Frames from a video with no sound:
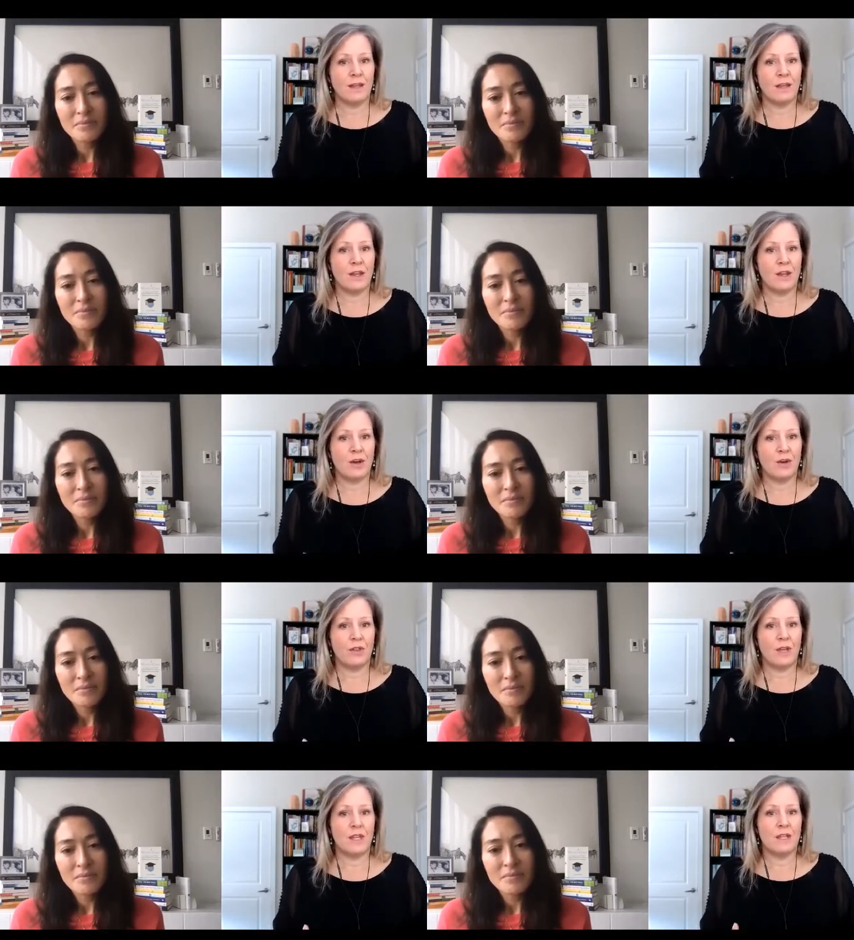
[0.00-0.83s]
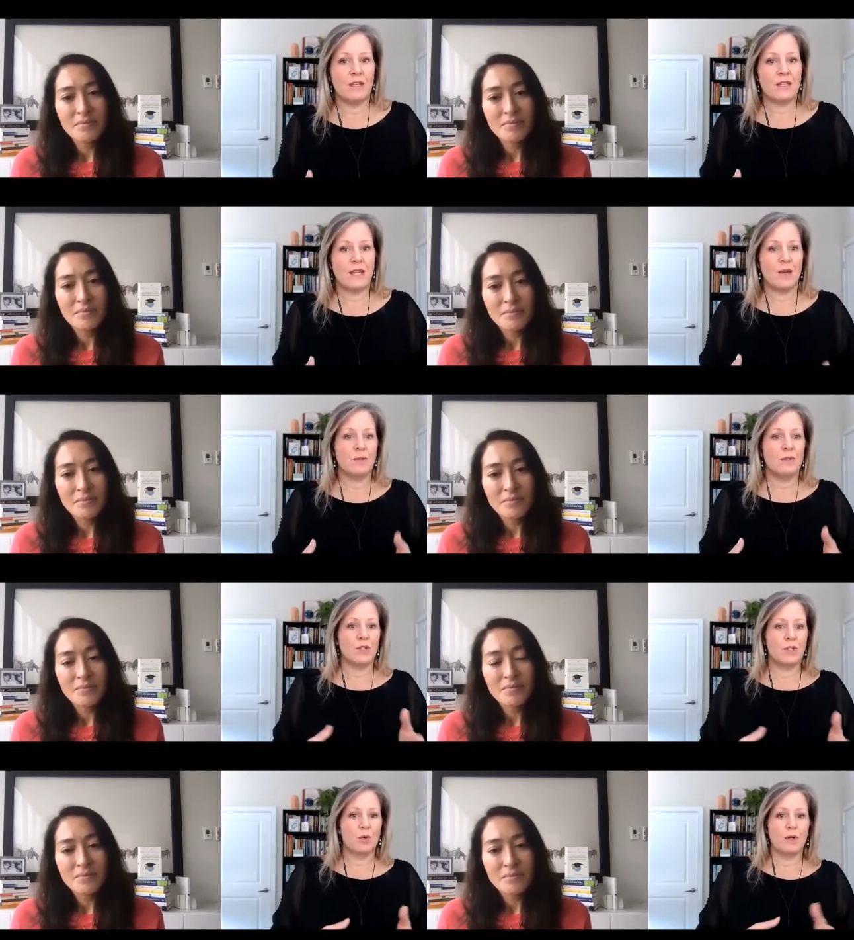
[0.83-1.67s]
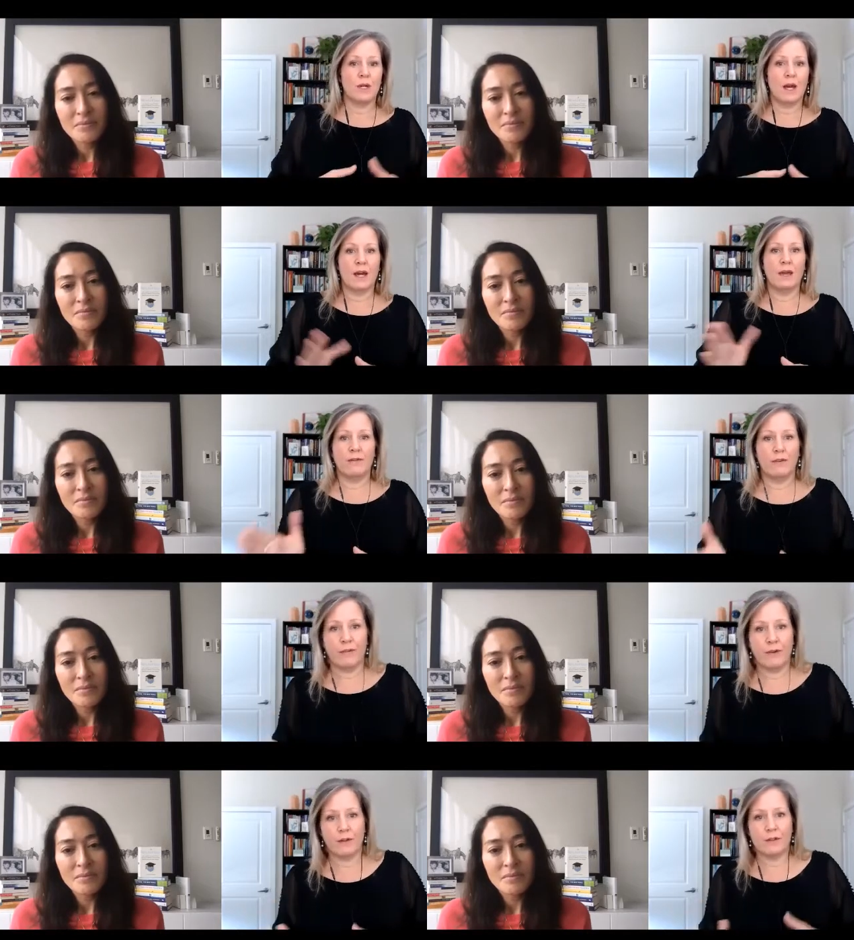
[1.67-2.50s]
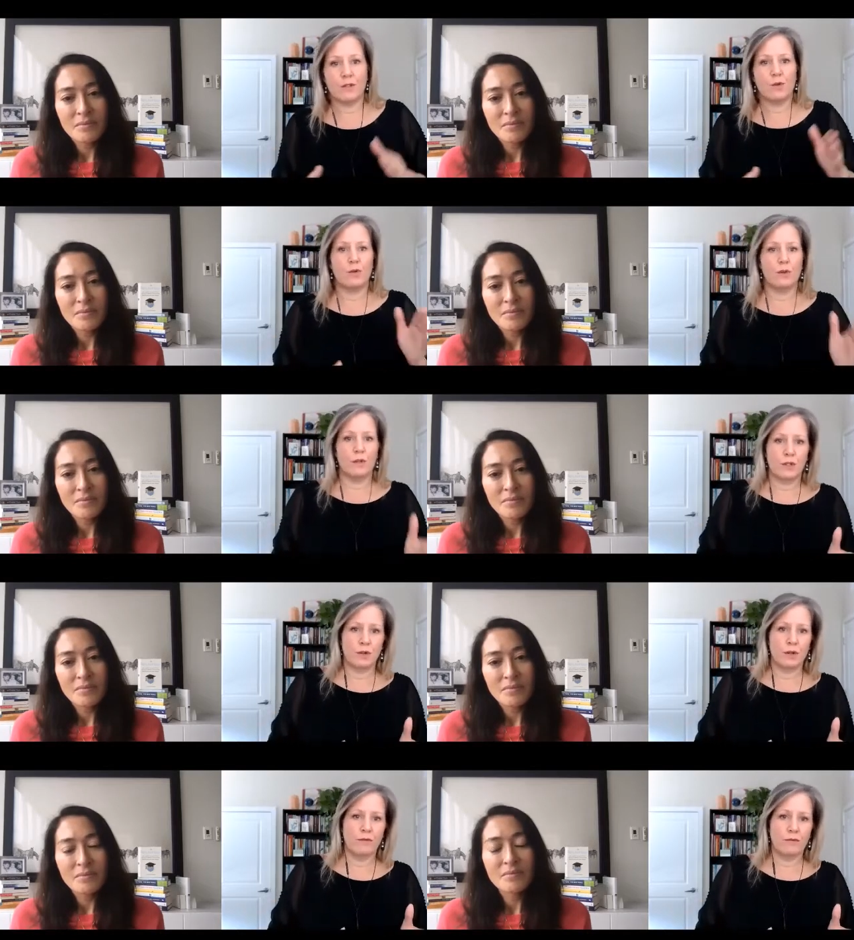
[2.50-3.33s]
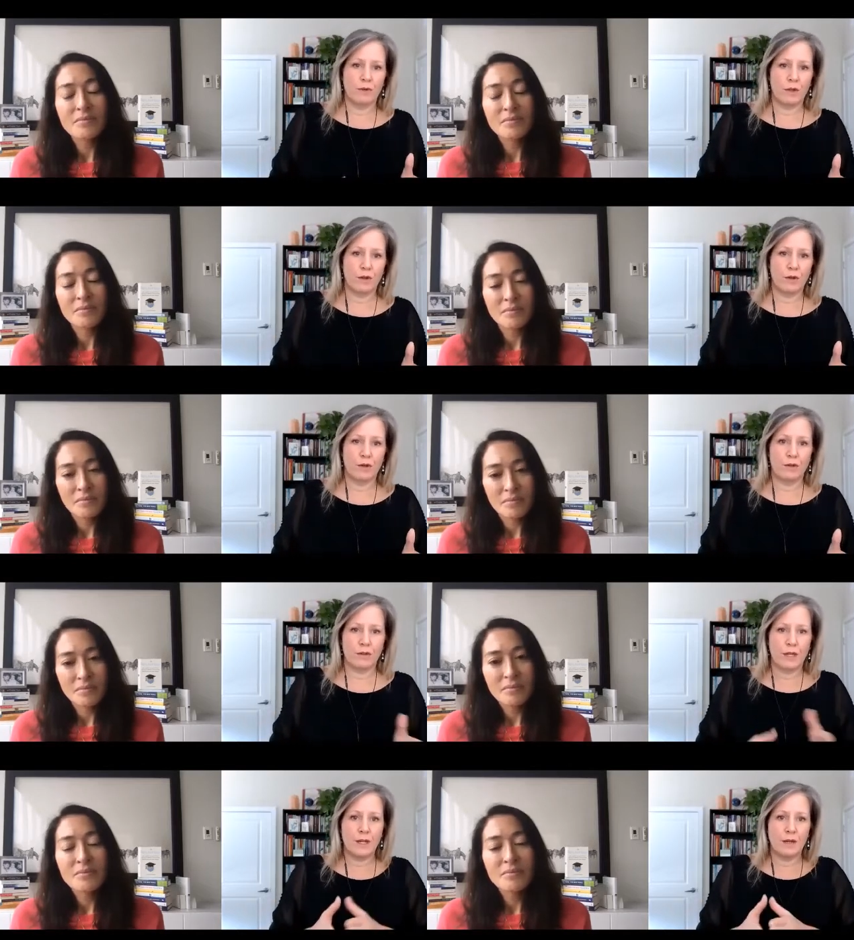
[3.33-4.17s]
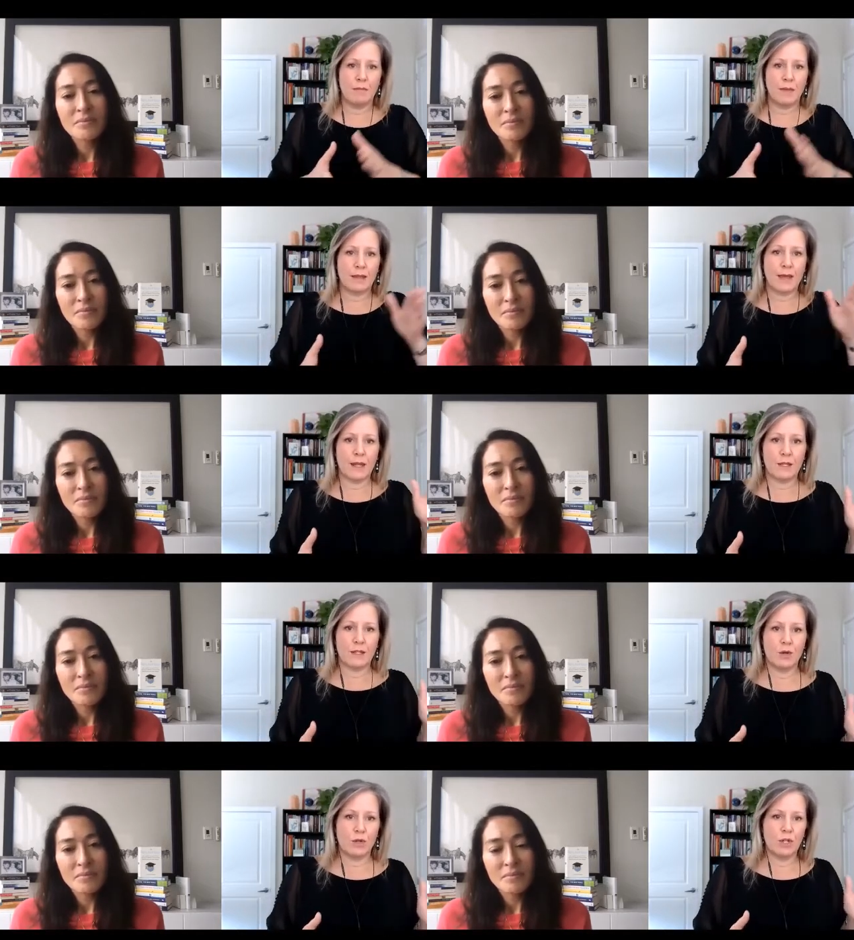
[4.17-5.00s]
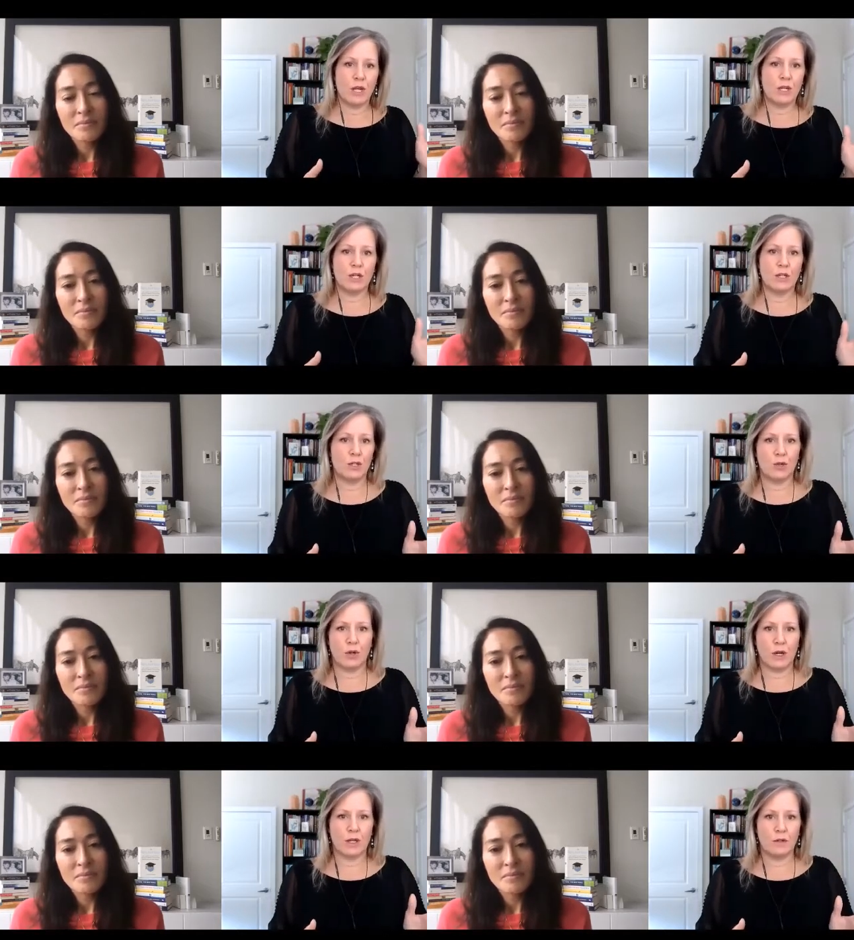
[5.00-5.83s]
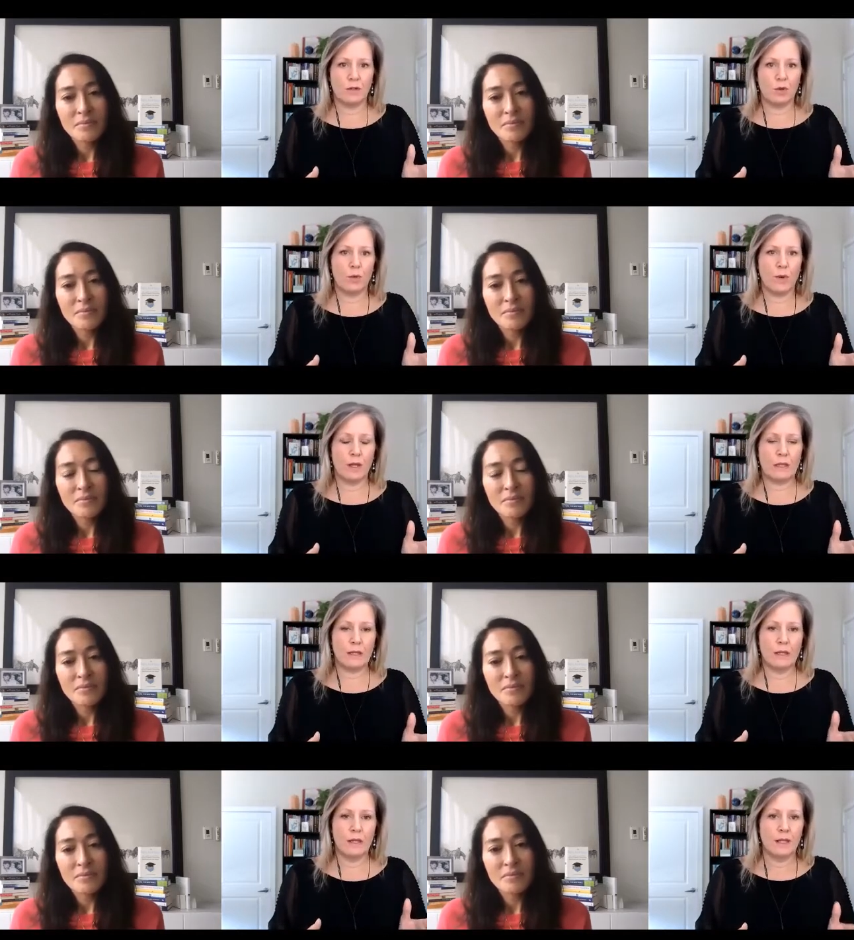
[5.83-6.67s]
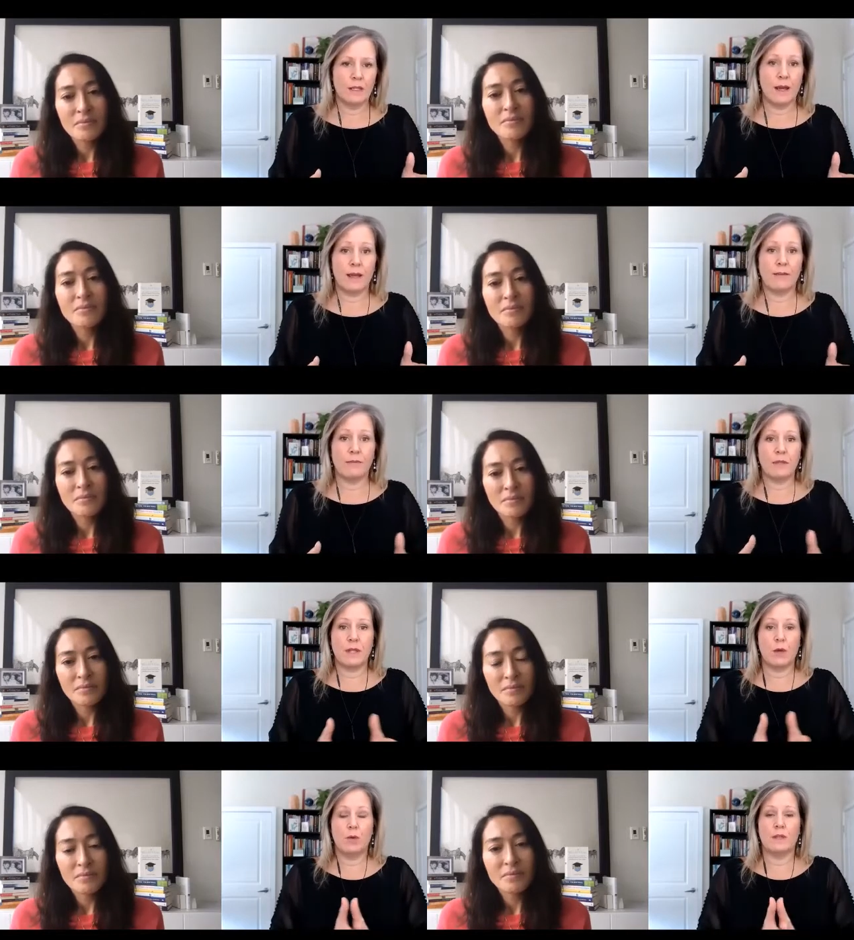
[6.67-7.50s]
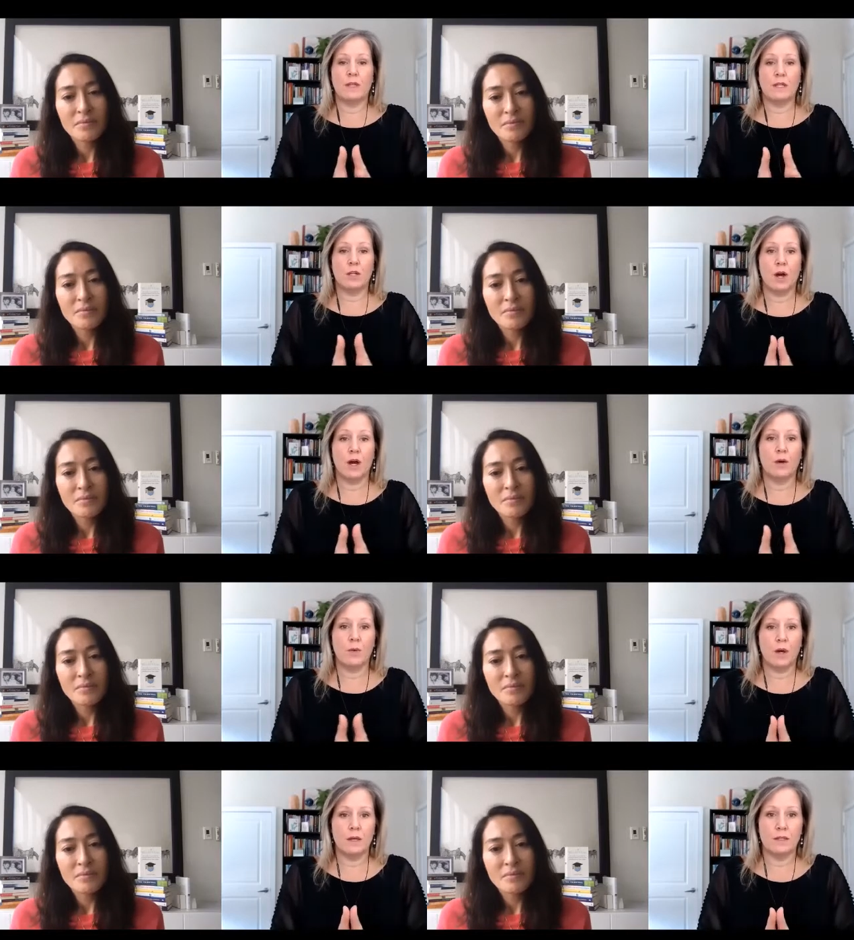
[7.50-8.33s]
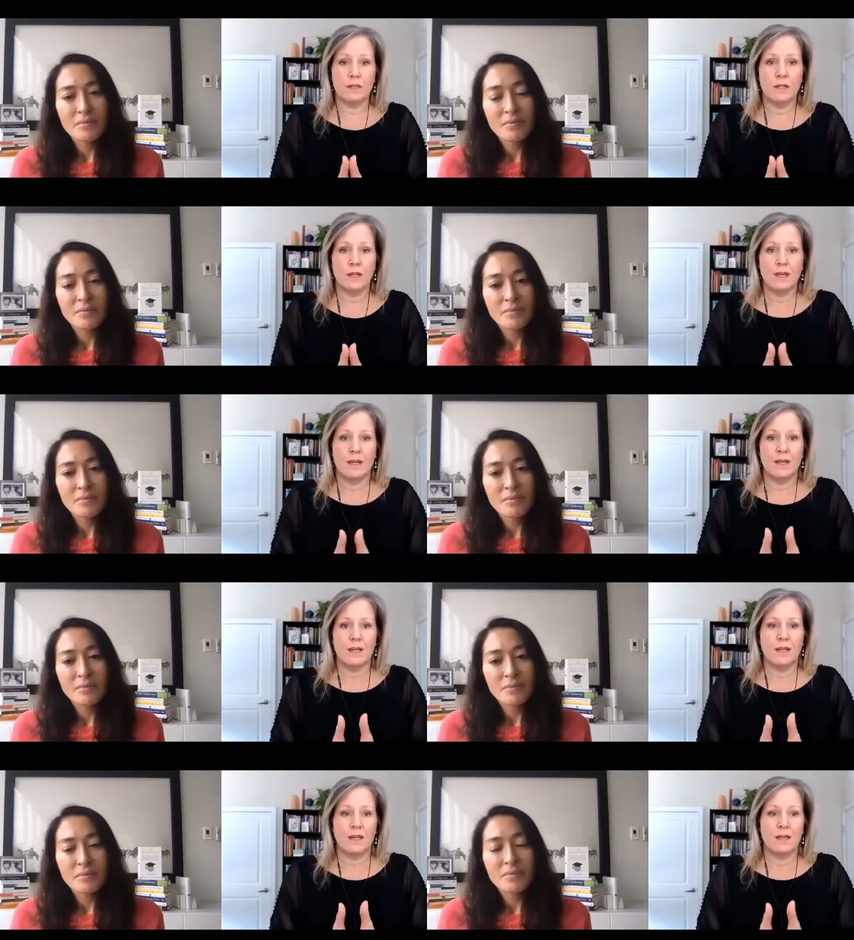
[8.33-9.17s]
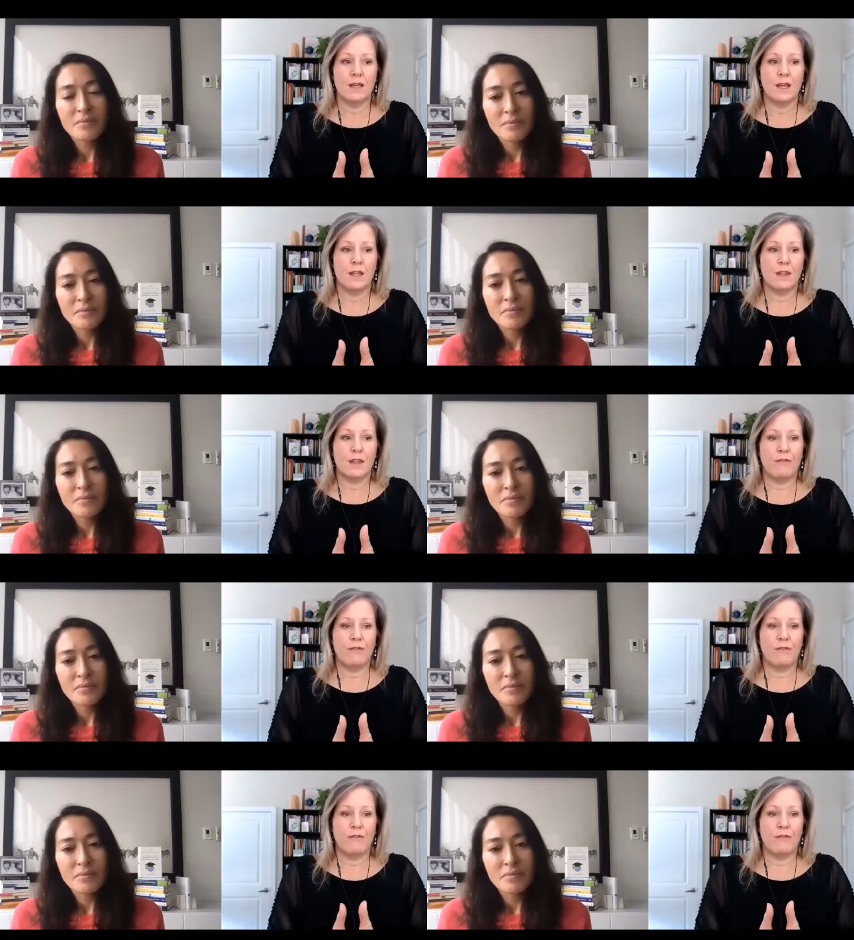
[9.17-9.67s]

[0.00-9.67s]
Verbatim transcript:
Speaker 1: You know, they didn't say it was a do or die if you fail in school that you're never, you know, you, they didn't make that association that you're not going to do well in life, but they what they taught was the